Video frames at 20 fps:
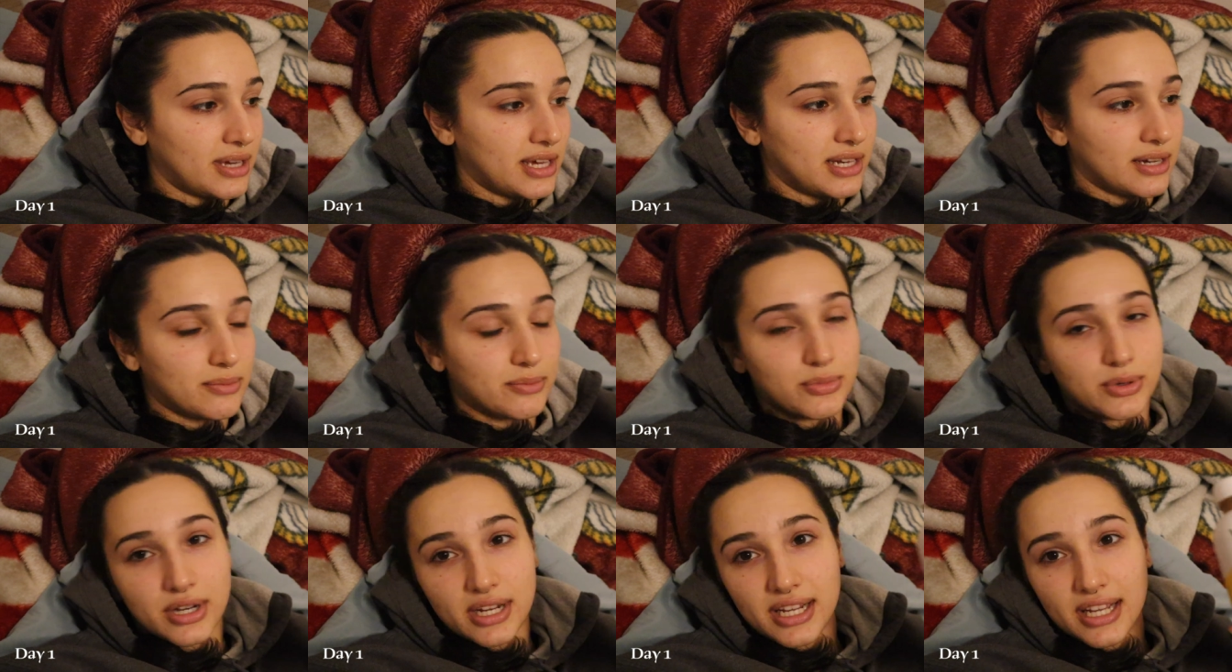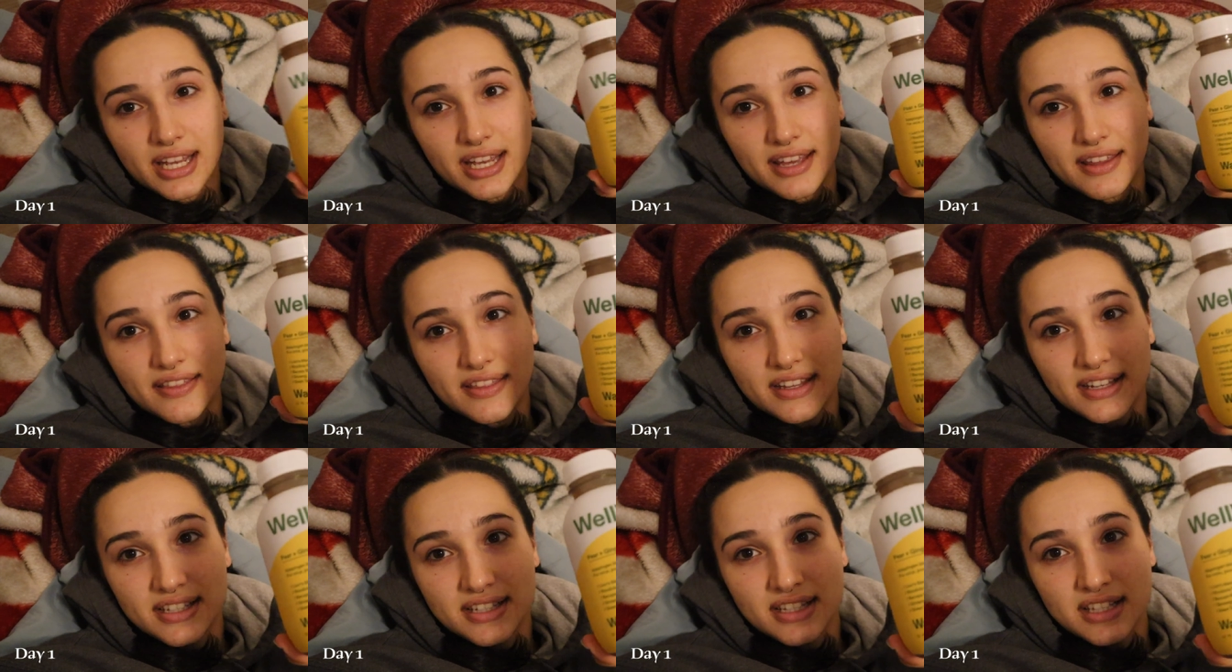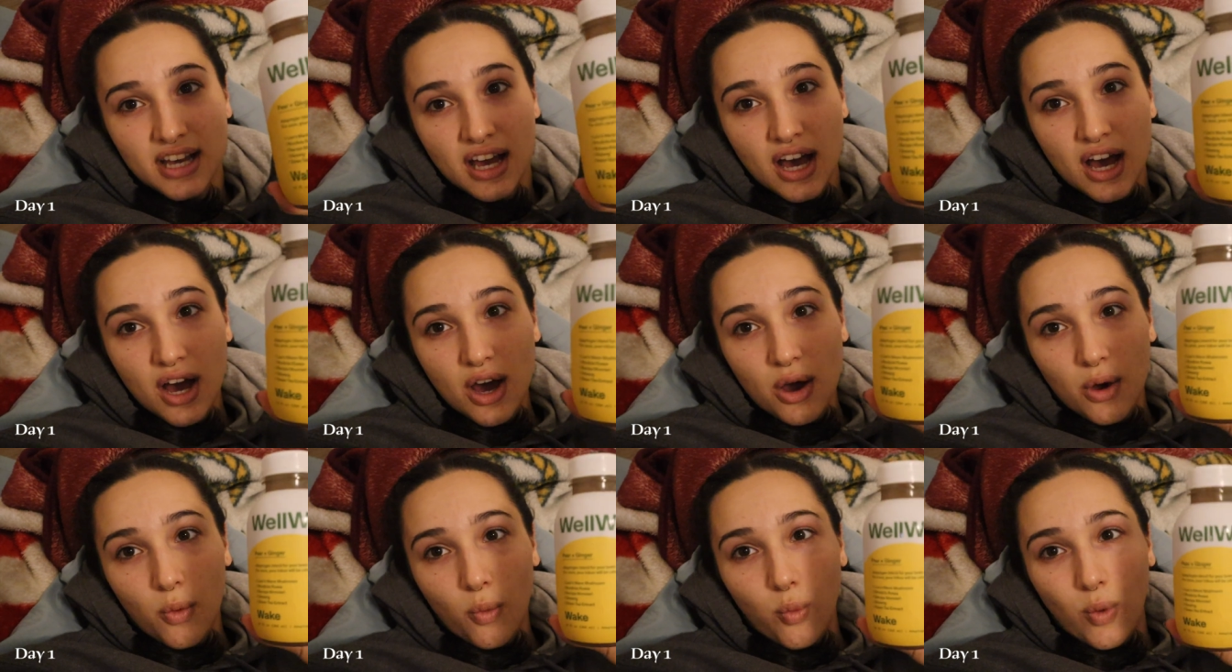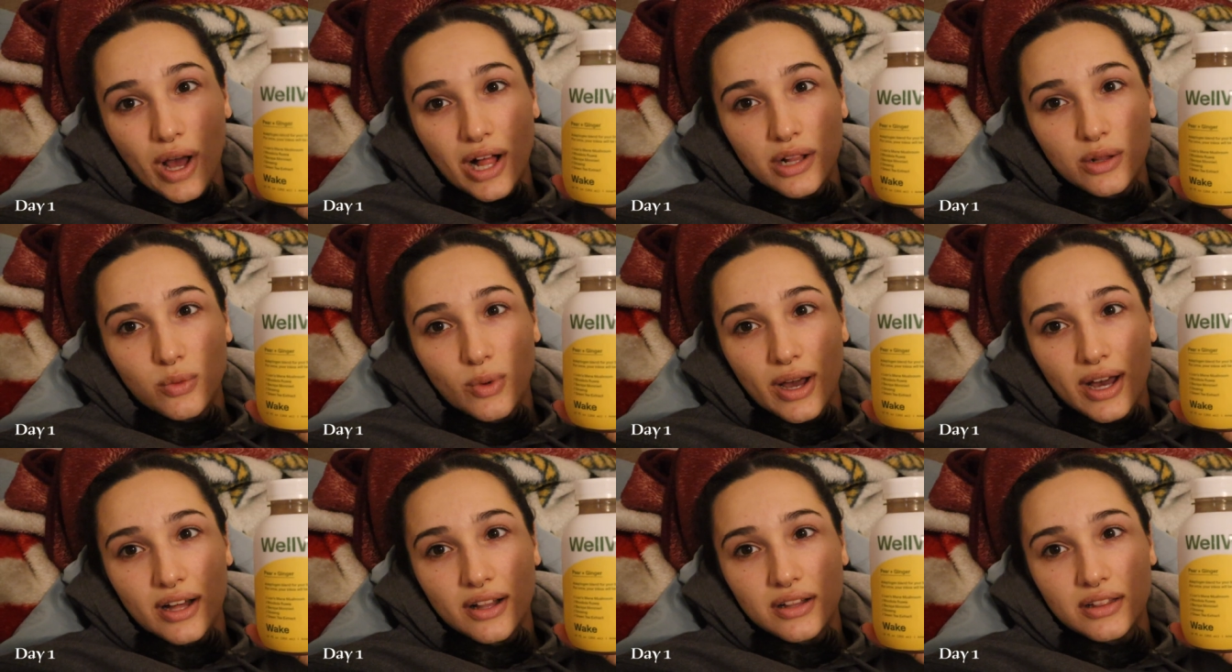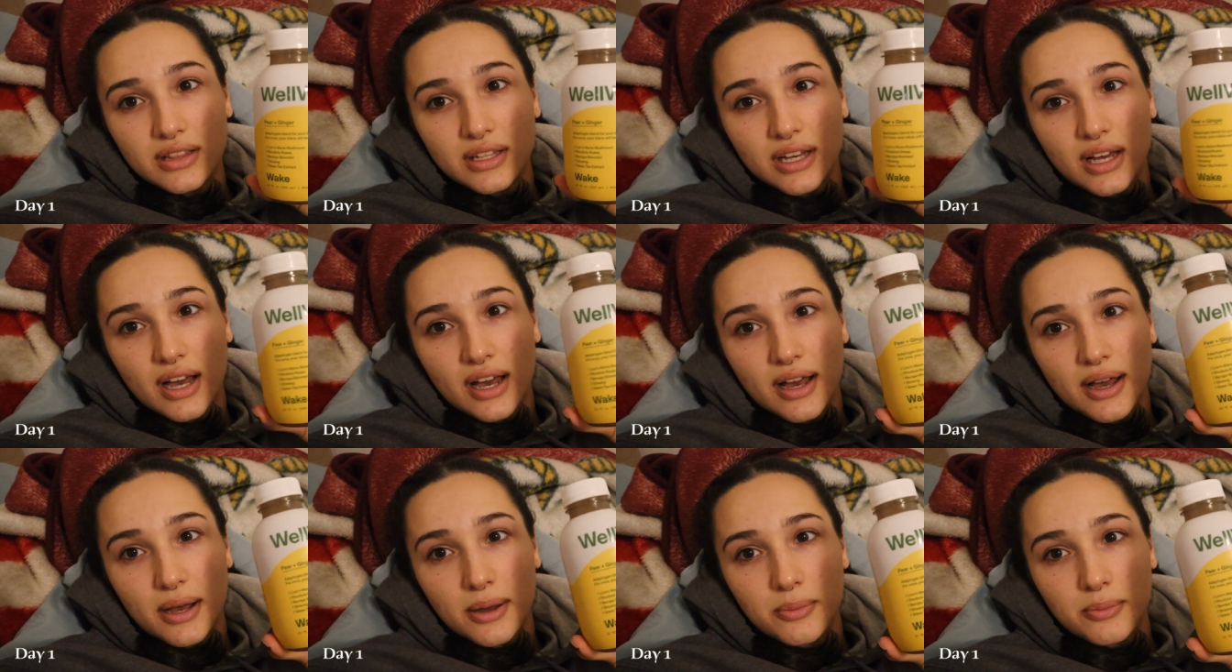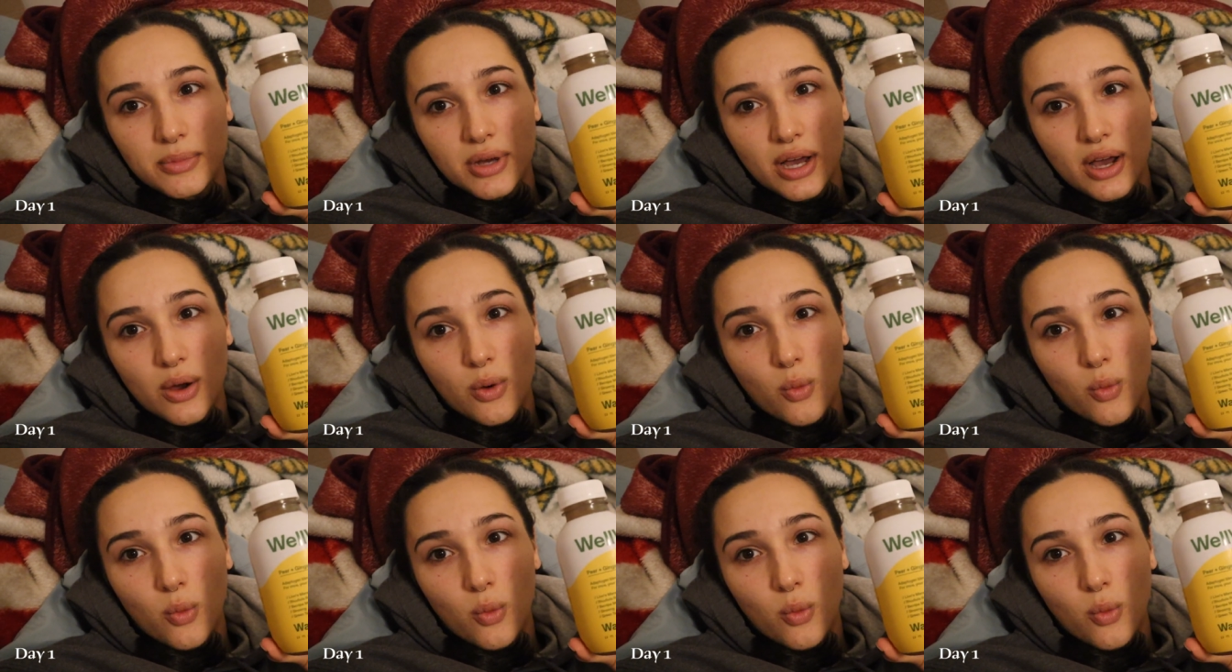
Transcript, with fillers: And I'm bringing this well well um,